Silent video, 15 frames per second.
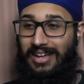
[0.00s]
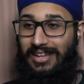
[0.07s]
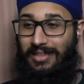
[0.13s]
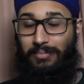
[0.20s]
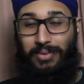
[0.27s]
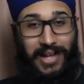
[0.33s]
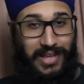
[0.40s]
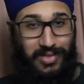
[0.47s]
the
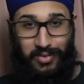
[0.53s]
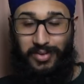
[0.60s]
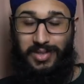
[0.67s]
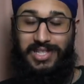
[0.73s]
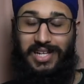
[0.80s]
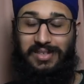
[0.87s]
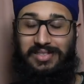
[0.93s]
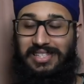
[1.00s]

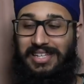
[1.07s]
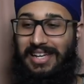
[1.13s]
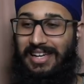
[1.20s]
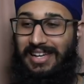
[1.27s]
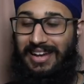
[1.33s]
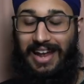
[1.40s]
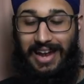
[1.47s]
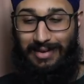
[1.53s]
playthroughs I've
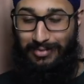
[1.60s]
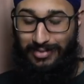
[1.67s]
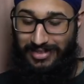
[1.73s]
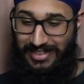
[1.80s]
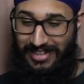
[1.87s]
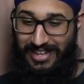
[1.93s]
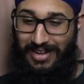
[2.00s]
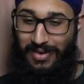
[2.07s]
seen,
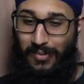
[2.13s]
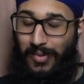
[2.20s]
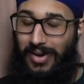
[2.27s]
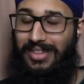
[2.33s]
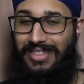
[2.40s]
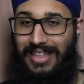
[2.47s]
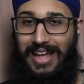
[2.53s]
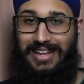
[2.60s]
everything
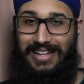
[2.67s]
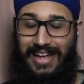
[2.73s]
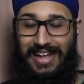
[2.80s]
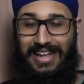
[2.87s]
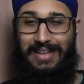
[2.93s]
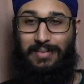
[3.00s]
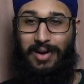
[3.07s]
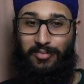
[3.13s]
with that
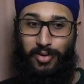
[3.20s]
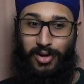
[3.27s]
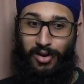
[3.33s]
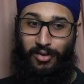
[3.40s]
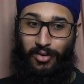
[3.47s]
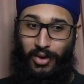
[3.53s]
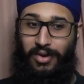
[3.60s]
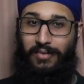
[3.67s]
game. I put a
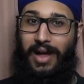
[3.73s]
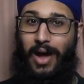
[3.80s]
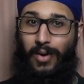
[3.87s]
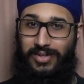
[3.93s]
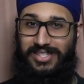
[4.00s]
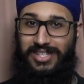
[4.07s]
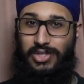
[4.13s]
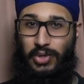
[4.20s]
lot of
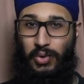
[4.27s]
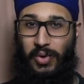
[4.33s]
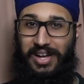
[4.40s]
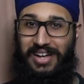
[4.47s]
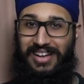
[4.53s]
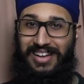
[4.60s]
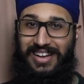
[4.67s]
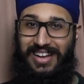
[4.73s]
hours into it.